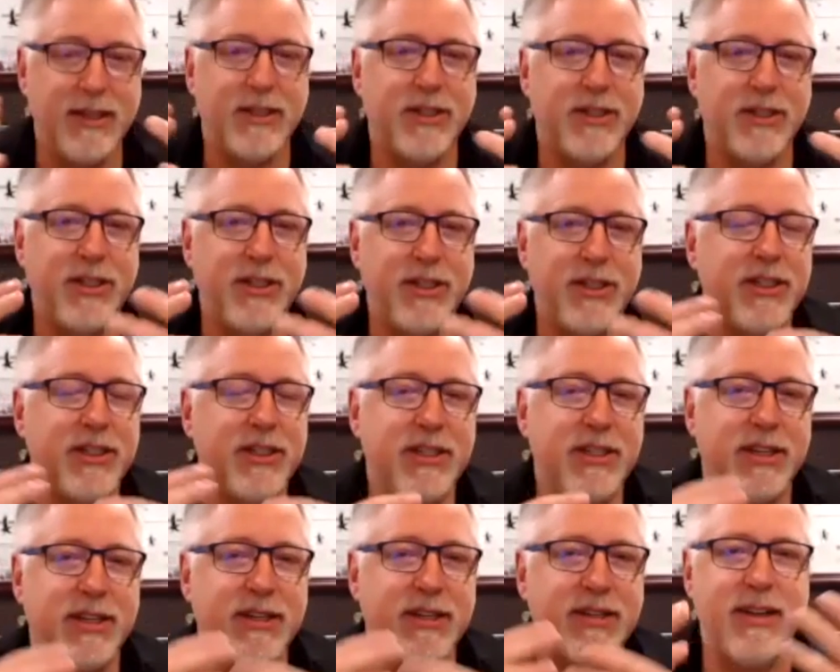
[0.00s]
And she just
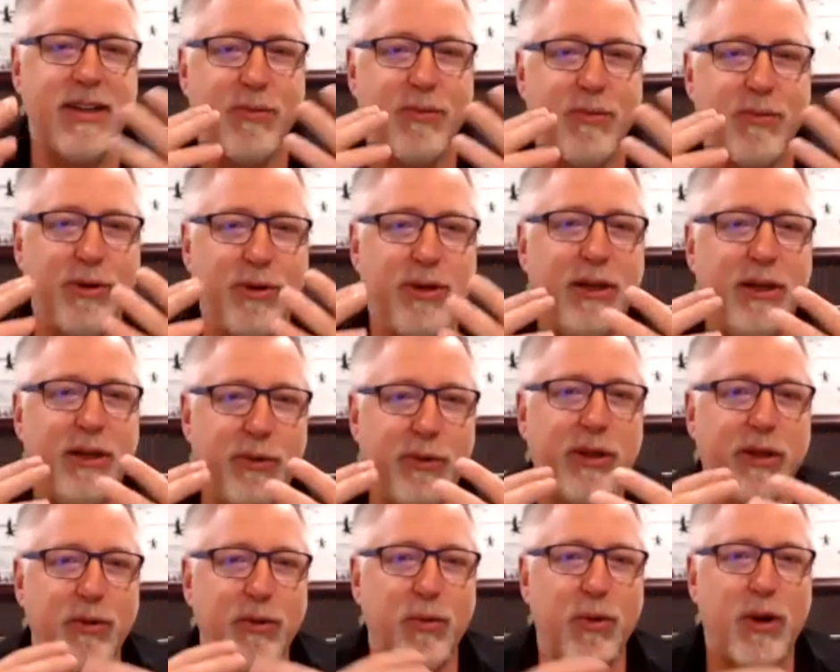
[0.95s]
does that really,
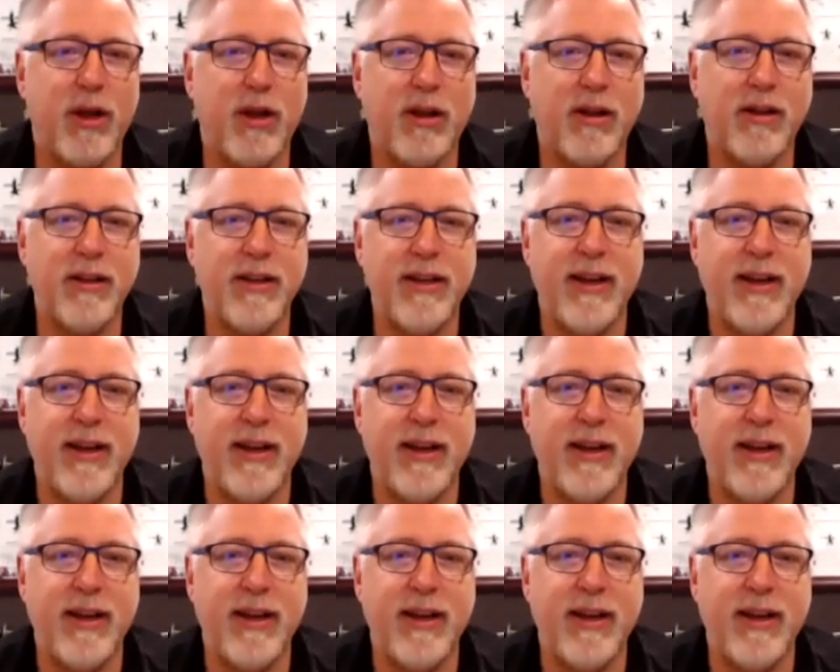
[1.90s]
really well.